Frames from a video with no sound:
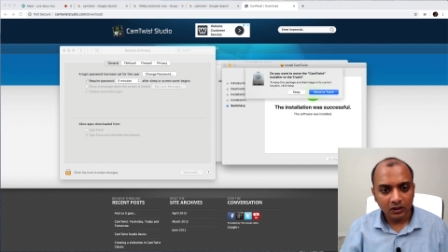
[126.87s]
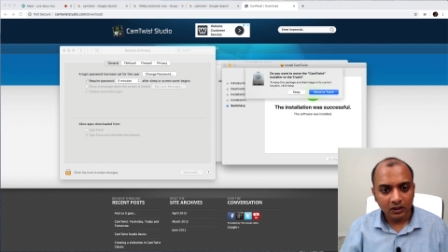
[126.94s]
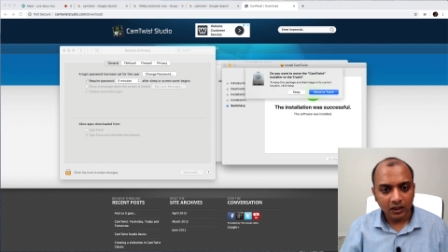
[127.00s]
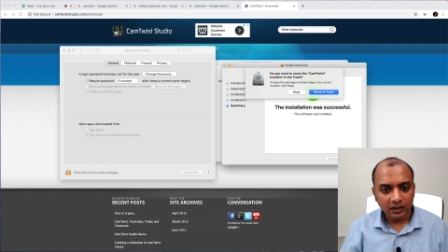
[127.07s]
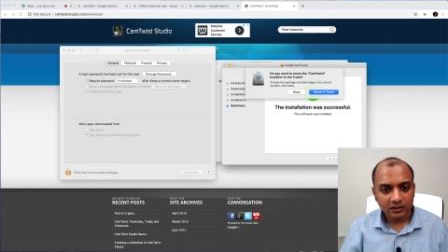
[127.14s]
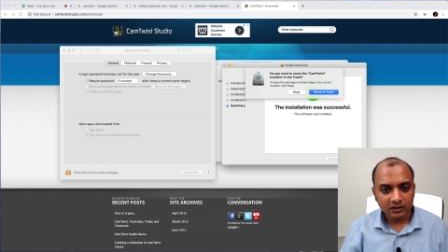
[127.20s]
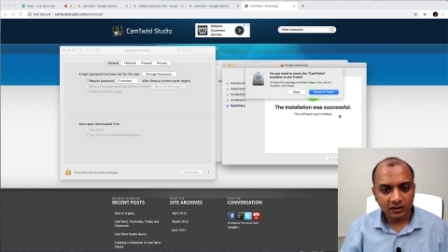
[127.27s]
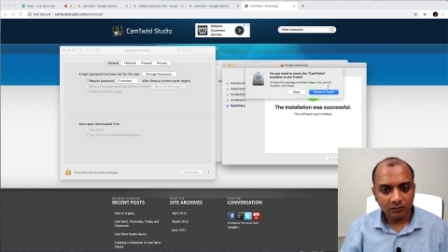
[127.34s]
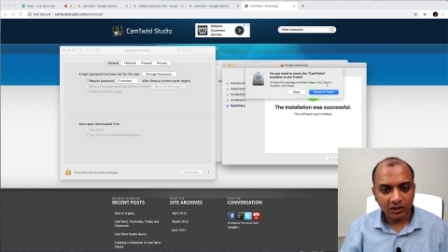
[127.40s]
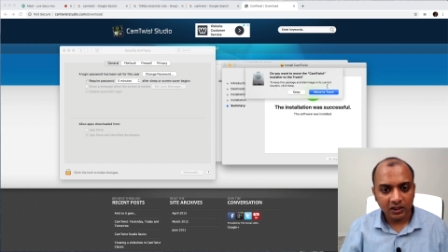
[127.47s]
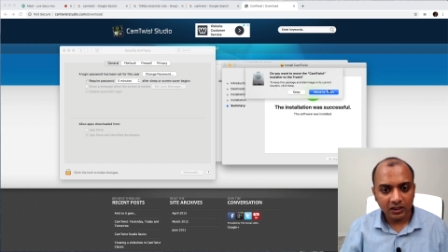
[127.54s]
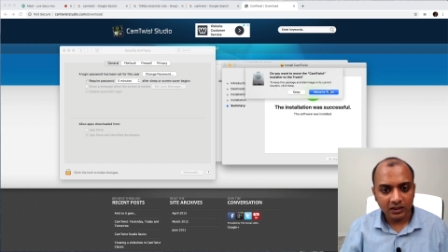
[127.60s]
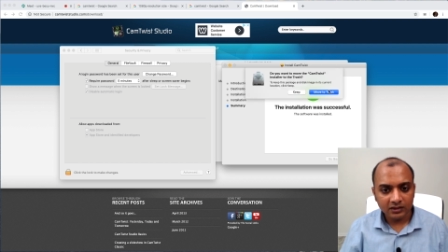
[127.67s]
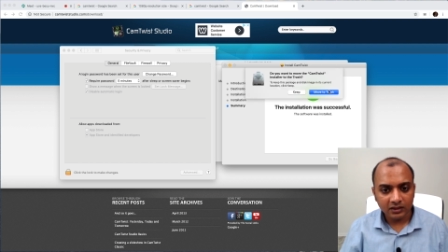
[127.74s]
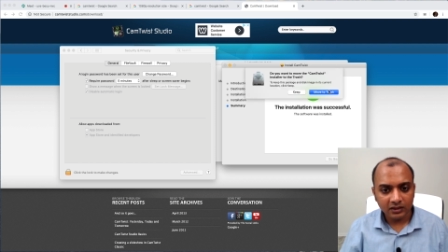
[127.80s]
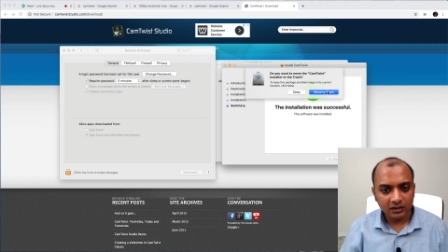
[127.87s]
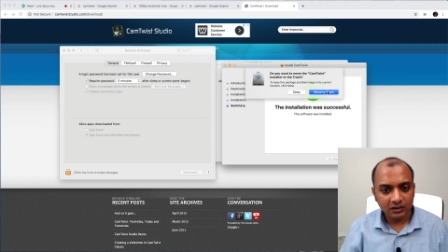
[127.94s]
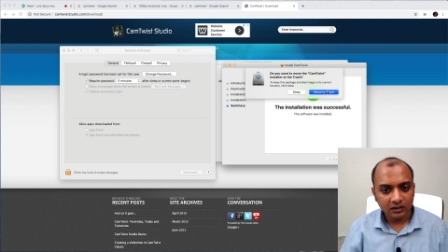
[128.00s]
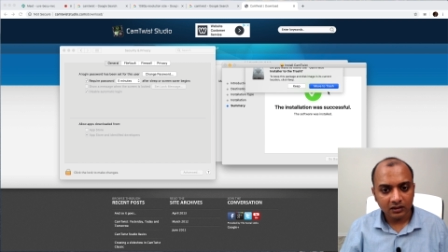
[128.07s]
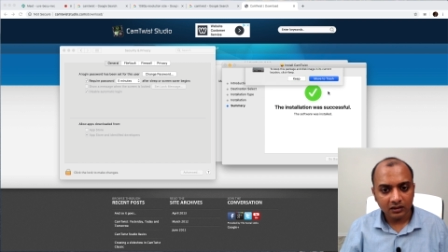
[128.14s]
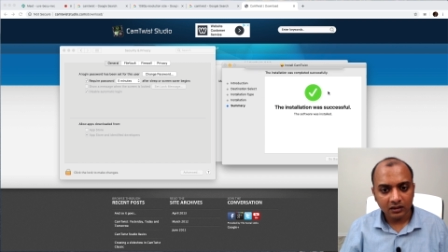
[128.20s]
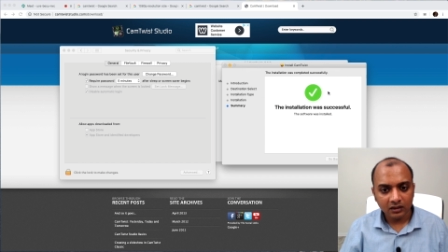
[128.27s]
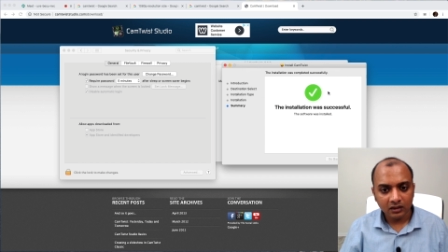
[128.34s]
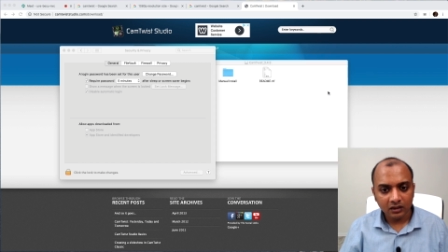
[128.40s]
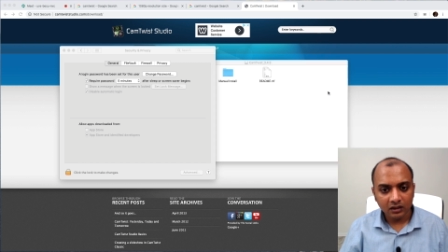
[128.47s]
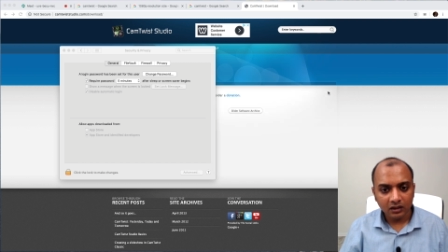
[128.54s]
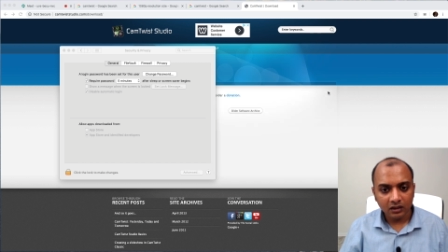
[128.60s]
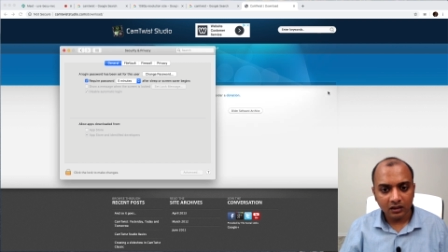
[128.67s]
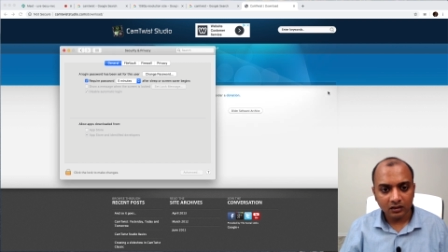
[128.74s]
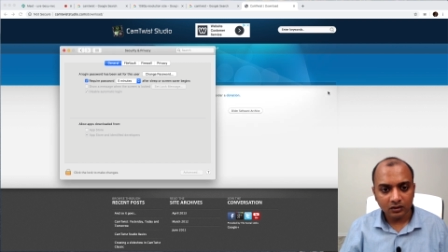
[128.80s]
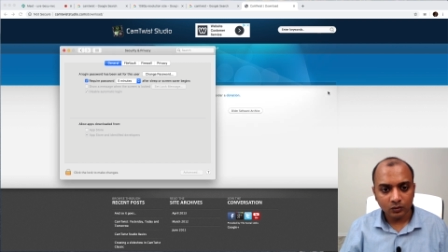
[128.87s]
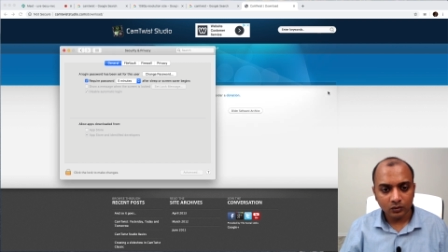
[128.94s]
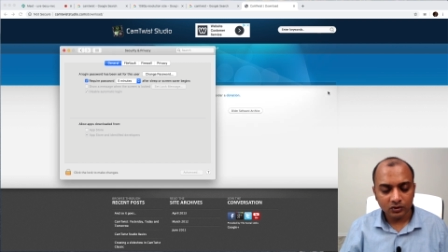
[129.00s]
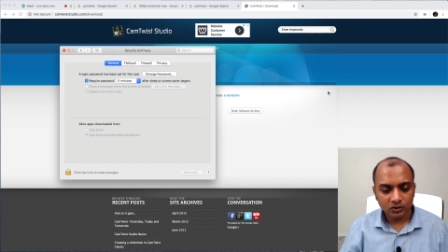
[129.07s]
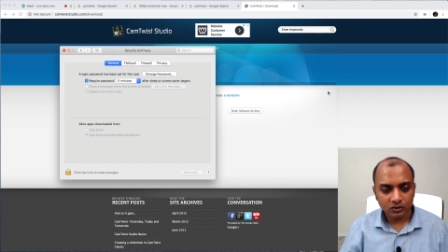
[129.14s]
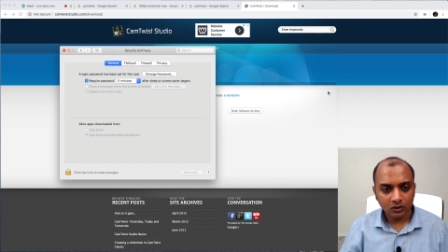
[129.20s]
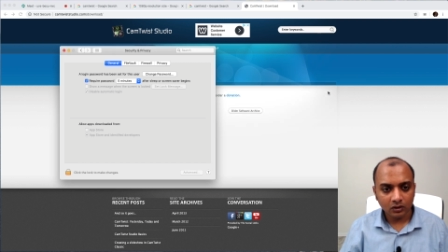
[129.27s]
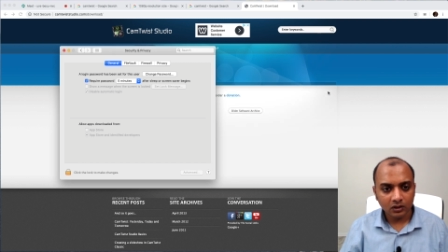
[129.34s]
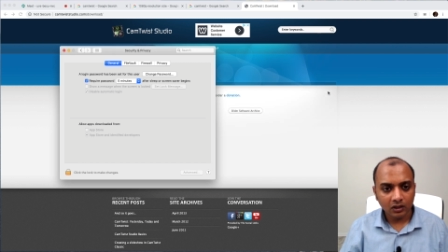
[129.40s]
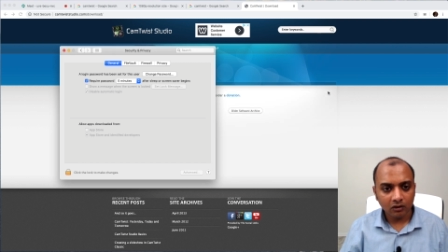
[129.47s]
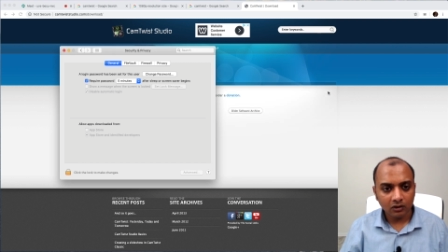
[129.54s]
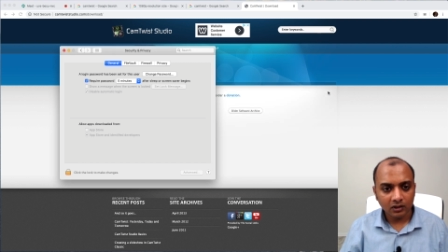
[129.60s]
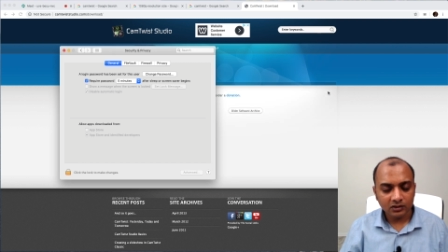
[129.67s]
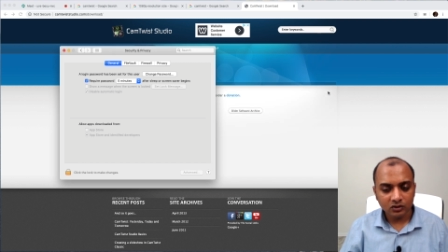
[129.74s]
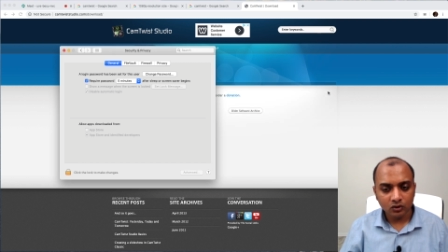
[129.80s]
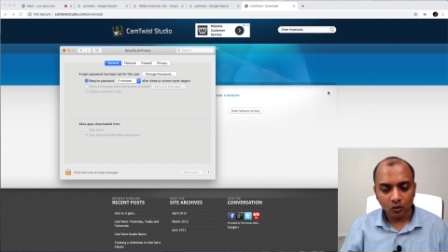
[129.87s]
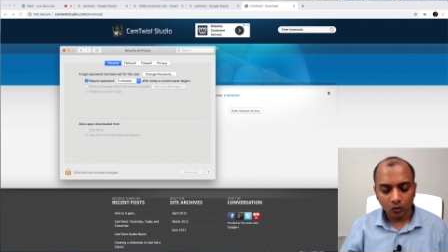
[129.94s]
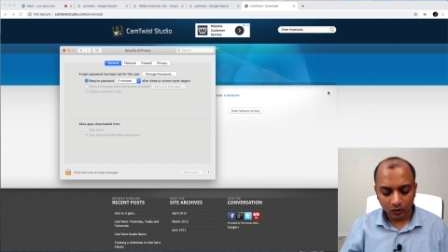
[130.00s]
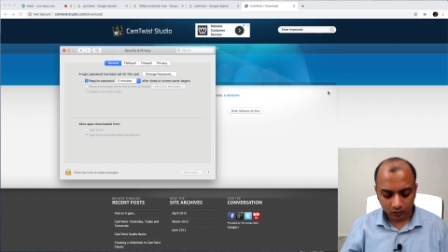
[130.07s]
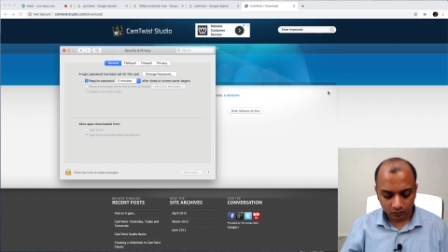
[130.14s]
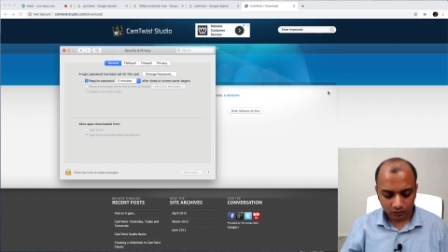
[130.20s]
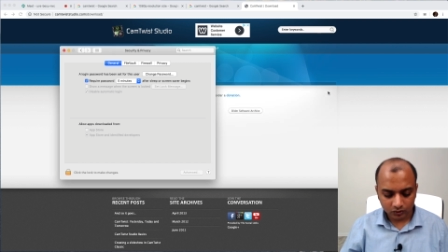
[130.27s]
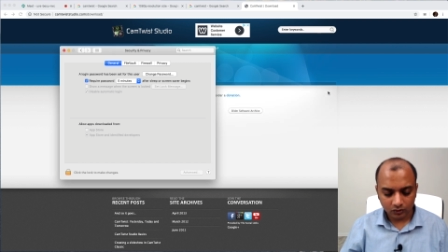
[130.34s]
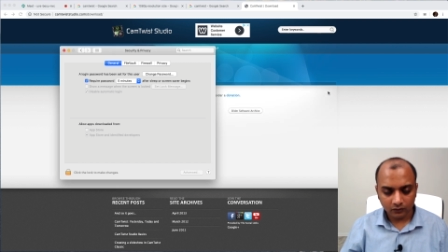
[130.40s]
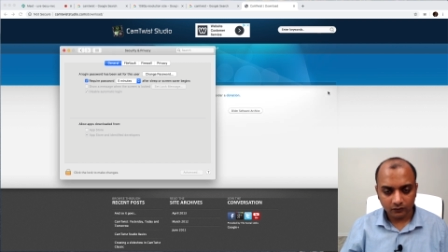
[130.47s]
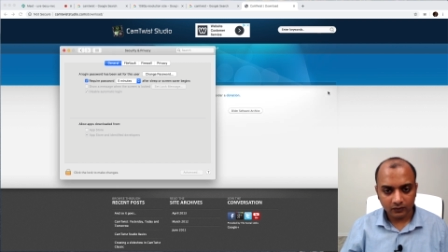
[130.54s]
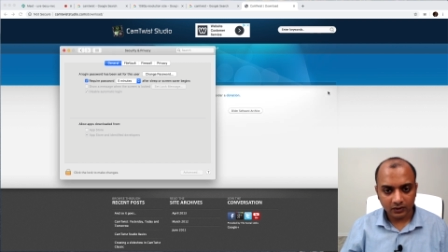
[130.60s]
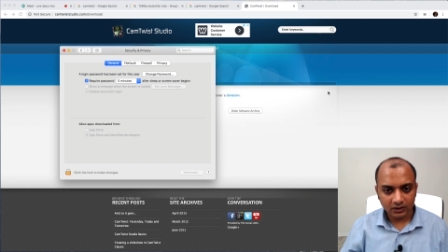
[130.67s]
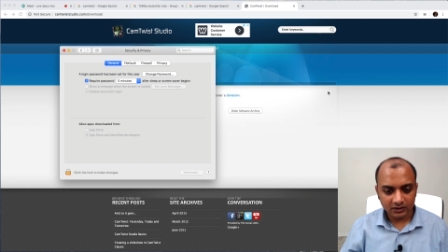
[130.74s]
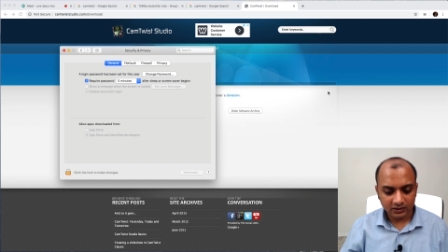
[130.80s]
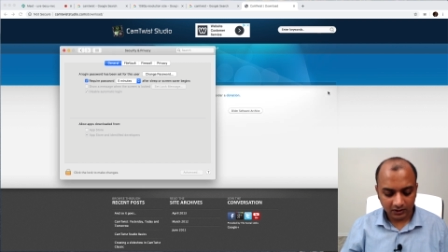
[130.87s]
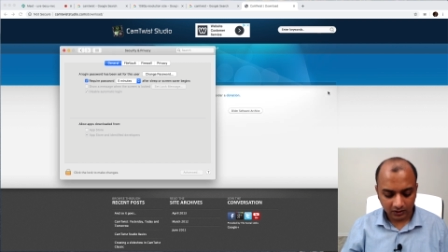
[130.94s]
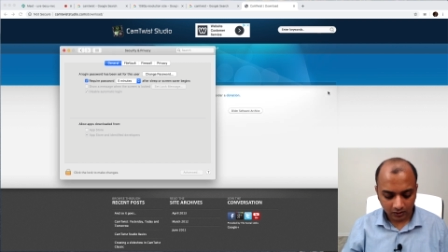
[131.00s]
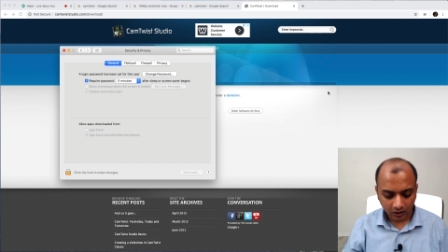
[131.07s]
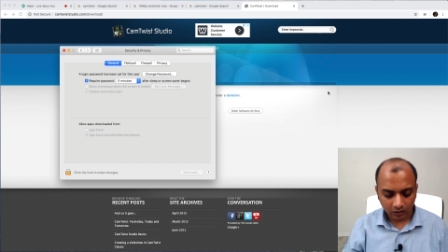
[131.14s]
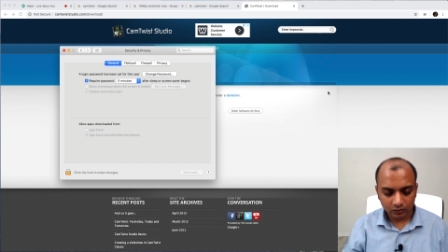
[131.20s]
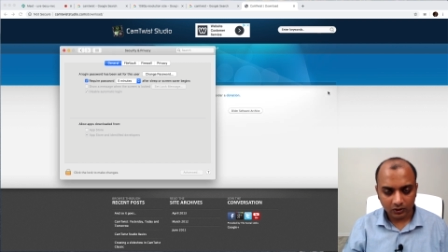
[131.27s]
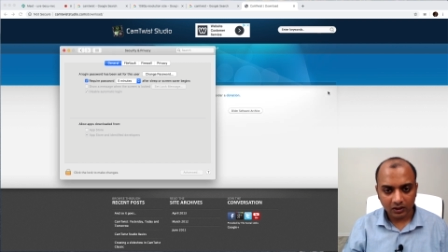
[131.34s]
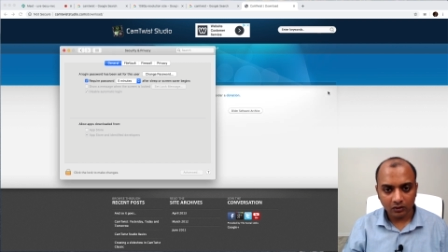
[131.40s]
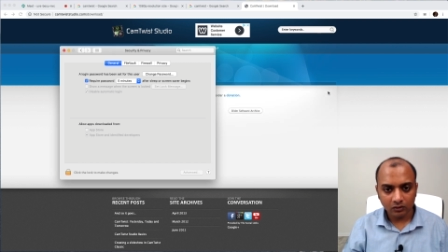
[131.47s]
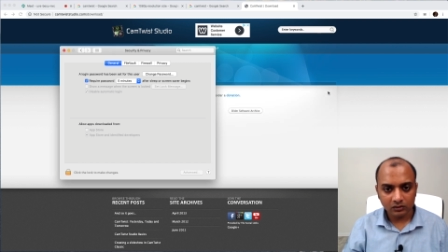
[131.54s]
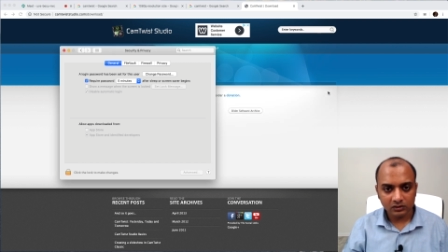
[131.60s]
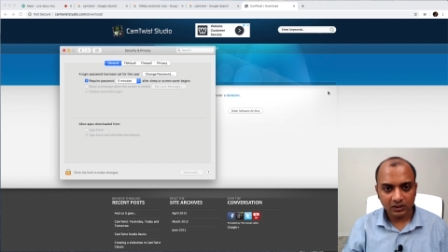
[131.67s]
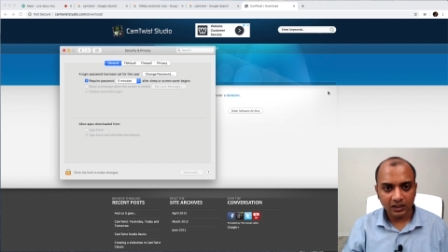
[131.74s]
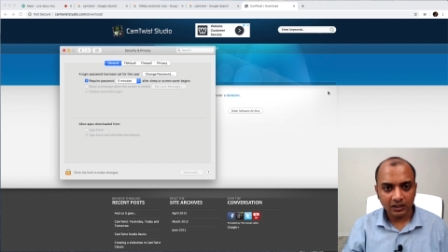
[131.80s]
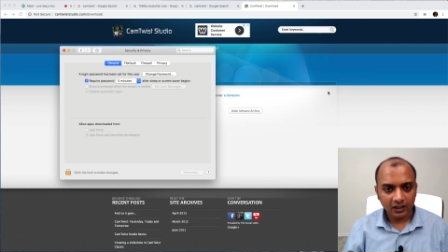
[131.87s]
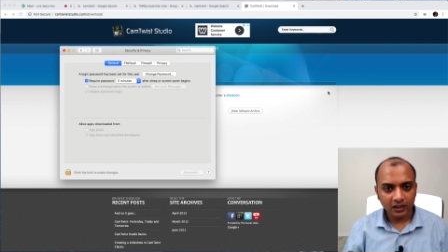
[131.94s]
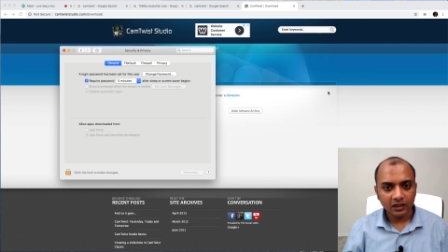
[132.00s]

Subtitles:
Extremely easy to install. Now let's go into the software and see how that looks like.